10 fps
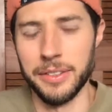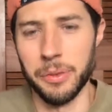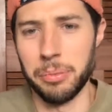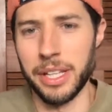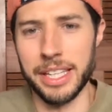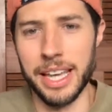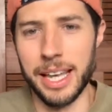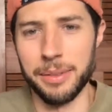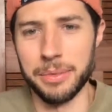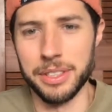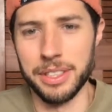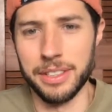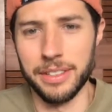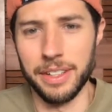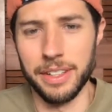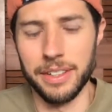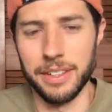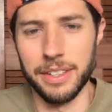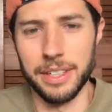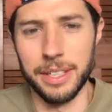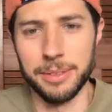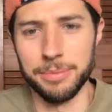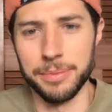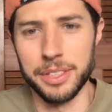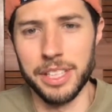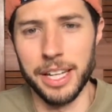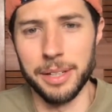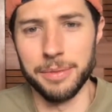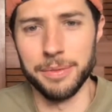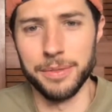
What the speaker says: play games and stay up